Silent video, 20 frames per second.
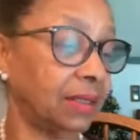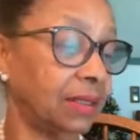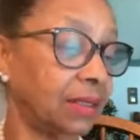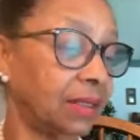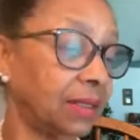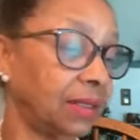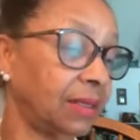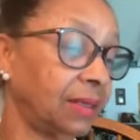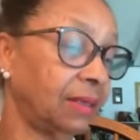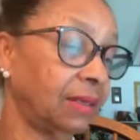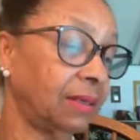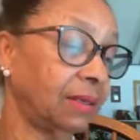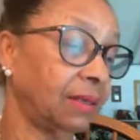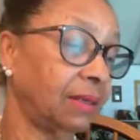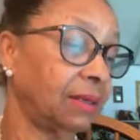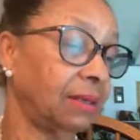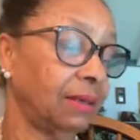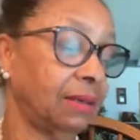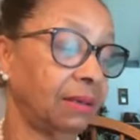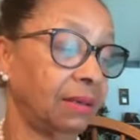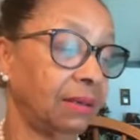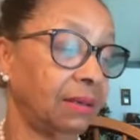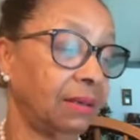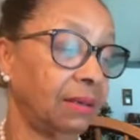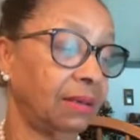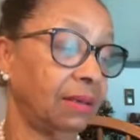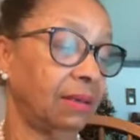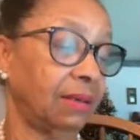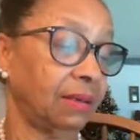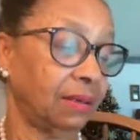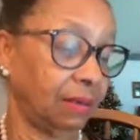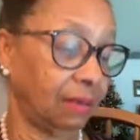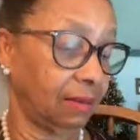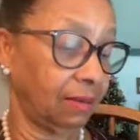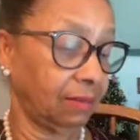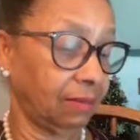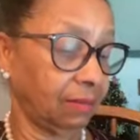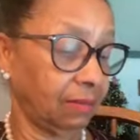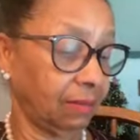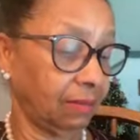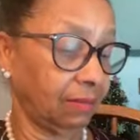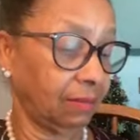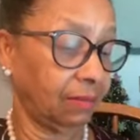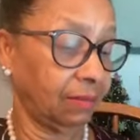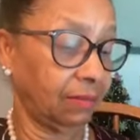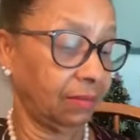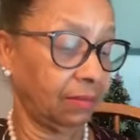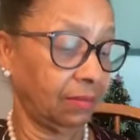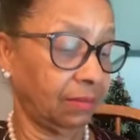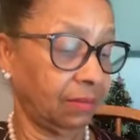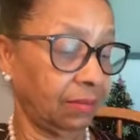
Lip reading: Nothing is said.